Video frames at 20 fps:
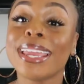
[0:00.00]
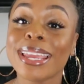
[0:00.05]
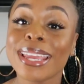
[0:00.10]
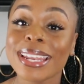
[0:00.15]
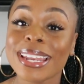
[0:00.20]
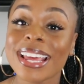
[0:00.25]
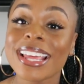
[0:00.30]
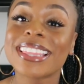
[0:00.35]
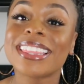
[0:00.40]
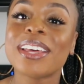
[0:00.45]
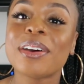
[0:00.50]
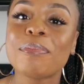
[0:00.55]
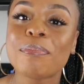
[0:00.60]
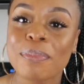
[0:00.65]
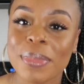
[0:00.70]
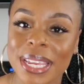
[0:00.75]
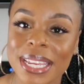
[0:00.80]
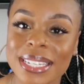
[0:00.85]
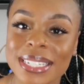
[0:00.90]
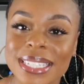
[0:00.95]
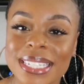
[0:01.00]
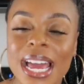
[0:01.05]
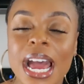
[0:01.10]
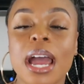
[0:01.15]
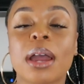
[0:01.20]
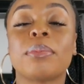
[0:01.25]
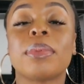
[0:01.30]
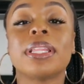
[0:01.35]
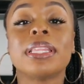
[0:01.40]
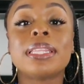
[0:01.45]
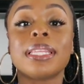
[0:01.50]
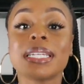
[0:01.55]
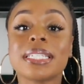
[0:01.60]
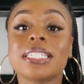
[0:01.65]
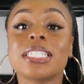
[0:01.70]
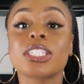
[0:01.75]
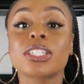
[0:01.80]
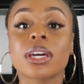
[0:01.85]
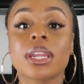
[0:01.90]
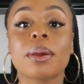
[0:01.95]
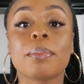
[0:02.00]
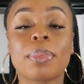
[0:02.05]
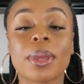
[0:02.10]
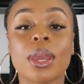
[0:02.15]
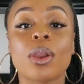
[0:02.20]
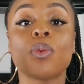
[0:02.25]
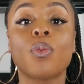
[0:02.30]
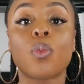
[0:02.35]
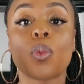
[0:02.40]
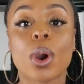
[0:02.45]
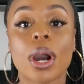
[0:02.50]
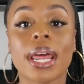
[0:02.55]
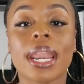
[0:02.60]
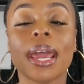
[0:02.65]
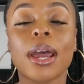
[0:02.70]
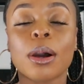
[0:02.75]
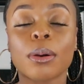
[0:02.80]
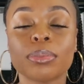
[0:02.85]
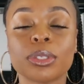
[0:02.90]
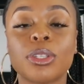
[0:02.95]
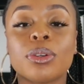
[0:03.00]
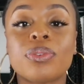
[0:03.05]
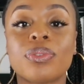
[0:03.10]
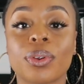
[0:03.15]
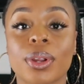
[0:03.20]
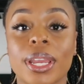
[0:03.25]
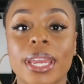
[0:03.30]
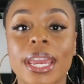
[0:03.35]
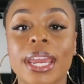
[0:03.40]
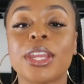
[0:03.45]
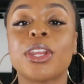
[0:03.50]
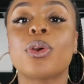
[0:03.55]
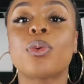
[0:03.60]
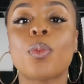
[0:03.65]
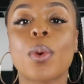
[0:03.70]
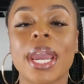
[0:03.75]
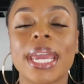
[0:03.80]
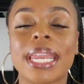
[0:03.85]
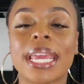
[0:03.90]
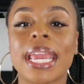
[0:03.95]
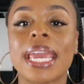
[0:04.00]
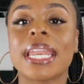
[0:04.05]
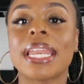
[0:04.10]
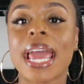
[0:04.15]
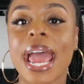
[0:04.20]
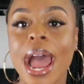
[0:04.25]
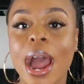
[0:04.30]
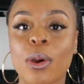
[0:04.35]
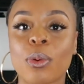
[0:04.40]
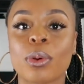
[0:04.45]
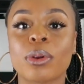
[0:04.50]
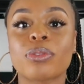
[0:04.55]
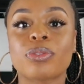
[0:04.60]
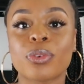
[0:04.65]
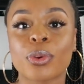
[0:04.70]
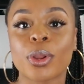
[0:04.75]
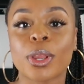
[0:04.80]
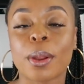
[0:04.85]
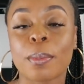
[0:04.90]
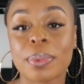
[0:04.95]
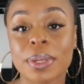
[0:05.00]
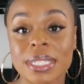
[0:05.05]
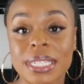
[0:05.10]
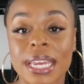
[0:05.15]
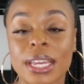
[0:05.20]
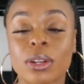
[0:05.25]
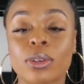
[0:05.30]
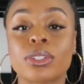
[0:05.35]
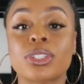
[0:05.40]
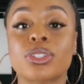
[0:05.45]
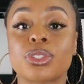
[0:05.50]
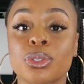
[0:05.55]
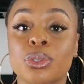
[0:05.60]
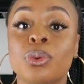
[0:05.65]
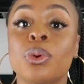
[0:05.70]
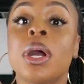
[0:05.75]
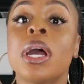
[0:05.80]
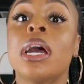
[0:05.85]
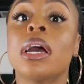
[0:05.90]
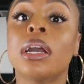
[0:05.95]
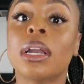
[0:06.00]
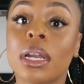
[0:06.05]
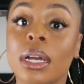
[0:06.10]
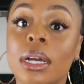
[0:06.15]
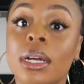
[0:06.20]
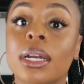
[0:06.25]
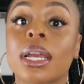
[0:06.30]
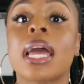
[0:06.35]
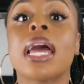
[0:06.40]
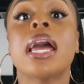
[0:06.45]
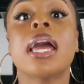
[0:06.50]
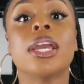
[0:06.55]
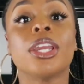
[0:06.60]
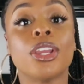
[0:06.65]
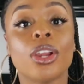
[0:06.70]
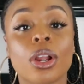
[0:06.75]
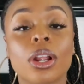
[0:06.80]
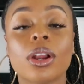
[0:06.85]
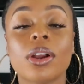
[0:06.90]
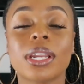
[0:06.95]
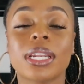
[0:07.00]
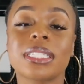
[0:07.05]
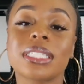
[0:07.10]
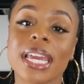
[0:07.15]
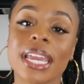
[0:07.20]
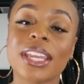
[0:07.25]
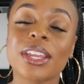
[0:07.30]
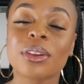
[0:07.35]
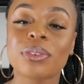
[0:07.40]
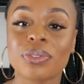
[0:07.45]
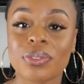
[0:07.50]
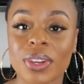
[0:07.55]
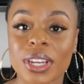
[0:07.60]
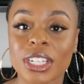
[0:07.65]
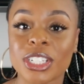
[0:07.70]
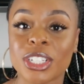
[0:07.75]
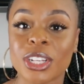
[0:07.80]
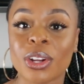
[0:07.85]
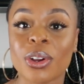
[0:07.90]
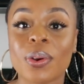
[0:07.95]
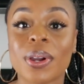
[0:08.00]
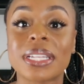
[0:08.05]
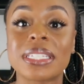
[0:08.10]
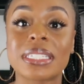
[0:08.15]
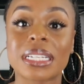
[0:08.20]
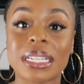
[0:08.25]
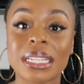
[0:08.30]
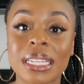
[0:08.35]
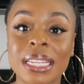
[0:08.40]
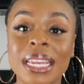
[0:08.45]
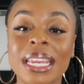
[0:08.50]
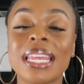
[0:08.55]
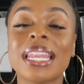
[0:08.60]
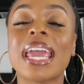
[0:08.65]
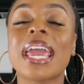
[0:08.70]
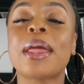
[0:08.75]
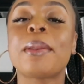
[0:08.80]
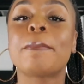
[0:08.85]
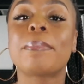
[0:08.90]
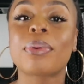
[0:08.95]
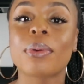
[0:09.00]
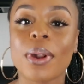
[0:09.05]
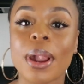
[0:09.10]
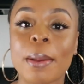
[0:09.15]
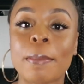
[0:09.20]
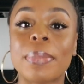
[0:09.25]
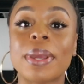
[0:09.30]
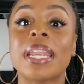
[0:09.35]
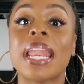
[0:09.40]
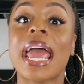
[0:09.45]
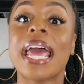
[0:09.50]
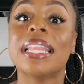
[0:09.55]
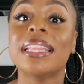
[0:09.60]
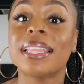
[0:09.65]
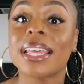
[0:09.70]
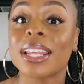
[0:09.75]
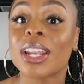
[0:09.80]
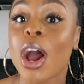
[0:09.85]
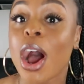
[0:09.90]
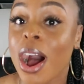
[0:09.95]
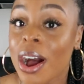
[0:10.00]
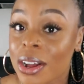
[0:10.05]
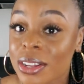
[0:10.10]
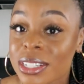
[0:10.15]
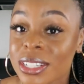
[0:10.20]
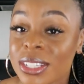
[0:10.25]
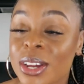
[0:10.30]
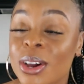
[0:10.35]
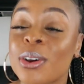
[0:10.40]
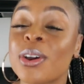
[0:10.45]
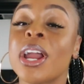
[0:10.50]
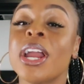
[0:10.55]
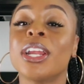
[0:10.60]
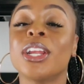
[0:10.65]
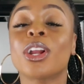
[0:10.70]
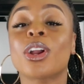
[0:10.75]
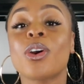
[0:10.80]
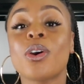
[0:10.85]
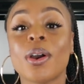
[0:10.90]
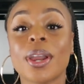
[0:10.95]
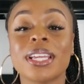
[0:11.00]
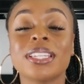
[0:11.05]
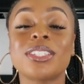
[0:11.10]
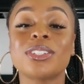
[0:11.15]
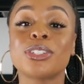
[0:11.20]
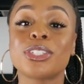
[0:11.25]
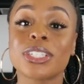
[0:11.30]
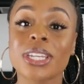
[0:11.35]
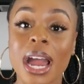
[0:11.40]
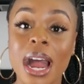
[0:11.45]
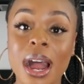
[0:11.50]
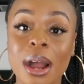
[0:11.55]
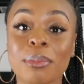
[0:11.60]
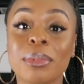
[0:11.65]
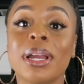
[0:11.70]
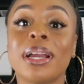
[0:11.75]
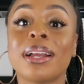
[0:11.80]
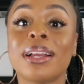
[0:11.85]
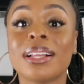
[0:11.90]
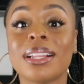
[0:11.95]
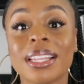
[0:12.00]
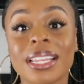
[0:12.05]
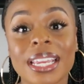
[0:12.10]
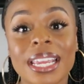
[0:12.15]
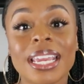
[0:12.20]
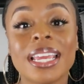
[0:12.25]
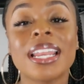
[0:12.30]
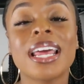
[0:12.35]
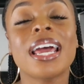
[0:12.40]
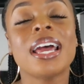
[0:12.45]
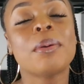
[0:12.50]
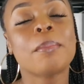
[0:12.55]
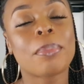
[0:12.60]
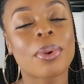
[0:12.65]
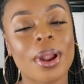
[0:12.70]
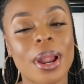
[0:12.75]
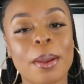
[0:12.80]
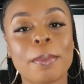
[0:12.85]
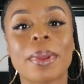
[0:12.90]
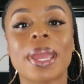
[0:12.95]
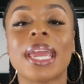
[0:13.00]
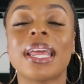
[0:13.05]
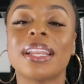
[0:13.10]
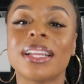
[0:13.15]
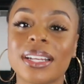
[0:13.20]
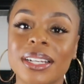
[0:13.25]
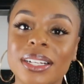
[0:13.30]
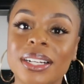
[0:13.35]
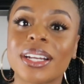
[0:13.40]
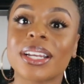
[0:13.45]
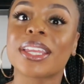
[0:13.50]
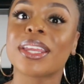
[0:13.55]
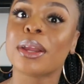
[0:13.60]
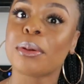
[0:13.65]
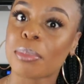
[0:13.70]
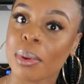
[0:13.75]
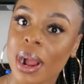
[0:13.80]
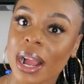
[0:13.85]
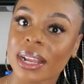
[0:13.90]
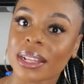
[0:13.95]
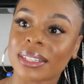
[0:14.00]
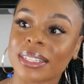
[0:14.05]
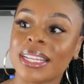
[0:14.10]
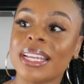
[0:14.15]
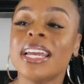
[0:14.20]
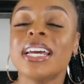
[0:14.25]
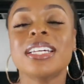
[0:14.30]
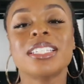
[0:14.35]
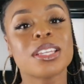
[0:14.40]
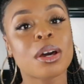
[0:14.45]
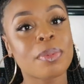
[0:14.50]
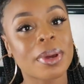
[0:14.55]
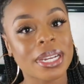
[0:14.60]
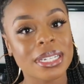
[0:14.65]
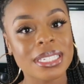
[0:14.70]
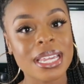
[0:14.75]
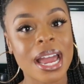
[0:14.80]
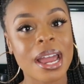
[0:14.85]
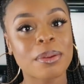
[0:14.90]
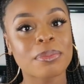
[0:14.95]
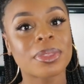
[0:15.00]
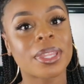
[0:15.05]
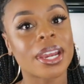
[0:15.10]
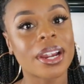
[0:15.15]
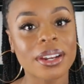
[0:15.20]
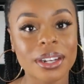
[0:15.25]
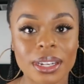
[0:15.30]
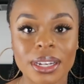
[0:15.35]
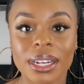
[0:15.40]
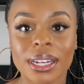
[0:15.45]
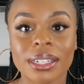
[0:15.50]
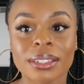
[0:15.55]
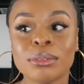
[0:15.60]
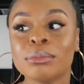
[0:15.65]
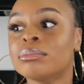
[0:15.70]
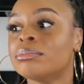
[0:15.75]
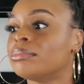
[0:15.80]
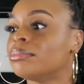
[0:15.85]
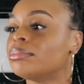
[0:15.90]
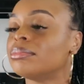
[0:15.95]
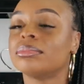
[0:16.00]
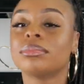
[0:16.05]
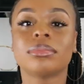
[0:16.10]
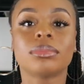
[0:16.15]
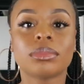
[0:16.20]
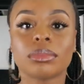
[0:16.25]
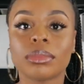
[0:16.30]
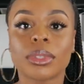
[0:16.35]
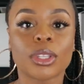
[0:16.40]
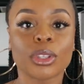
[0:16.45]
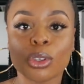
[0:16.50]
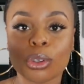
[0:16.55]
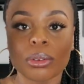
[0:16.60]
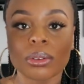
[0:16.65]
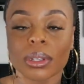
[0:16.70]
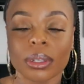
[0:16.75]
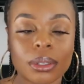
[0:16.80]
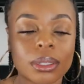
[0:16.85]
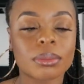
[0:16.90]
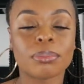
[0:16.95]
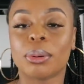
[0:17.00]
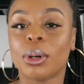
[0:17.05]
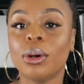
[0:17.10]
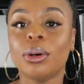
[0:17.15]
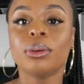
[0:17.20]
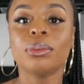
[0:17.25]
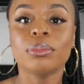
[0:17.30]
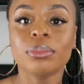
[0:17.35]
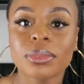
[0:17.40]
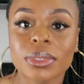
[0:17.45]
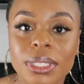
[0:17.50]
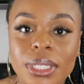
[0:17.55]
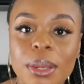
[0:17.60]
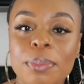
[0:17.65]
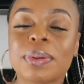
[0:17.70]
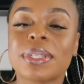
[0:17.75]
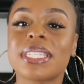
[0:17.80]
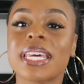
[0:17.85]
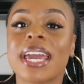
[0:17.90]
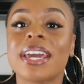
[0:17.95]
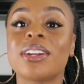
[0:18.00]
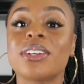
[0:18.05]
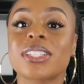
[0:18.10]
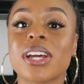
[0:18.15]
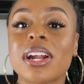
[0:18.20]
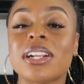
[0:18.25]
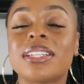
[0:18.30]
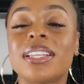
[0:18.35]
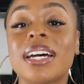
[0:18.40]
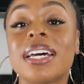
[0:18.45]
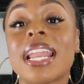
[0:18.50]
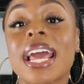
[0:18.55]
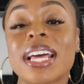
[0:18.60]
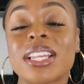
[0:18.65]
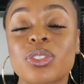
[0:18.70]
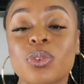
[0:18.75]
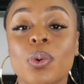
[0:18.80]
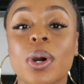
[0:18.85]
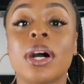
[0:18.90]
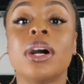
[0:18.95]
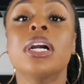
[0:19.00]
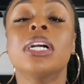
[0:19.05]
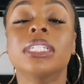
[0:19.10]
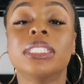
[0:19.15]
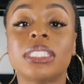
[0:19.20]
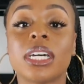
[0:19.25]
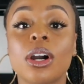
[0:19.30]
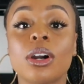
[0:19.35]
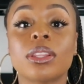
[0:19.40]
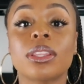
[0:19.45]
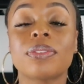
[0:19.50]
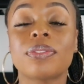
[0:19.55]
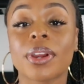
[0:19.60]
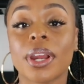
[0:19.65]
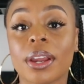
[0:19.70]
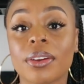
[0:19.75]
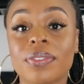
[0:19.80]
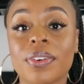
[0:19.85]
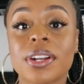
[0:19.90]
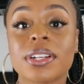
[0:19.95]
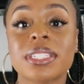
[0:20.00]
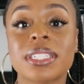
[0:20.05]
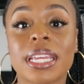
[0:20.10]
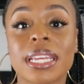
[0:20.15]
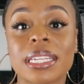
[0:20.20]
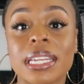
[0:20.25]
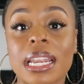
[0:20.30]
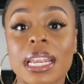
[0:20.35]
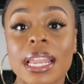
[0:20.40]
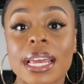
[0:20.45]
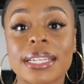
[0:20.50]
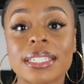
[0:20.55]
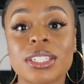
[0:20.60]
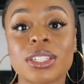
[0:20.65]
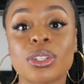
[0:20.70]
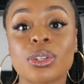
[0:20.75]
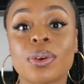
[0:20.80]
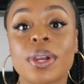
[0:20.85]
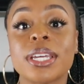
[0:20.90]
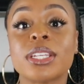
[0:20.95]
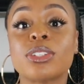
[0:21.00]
In the meantime, this is gonna be what helps you forget you're waiting an hour for your potatoes to cook. You're gonna take your fish, you're going to clean and prep it, and then also you're going to chop, clean, prep and cook your broccoli. So by the time they're done, you boom your potatoes are done as well so the very first thing that i like to do